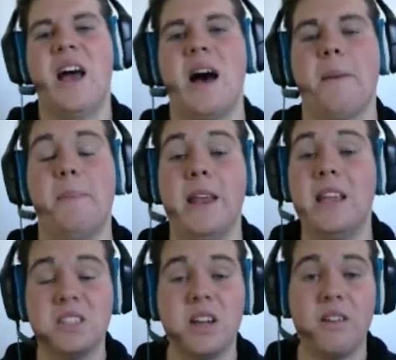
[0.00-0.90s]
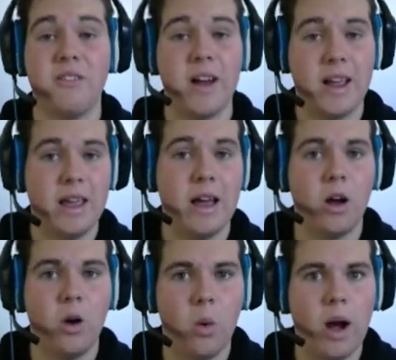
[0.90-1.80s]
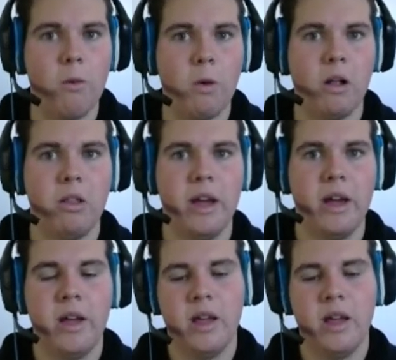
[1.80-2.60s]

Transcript: But he started fragging out quite well there,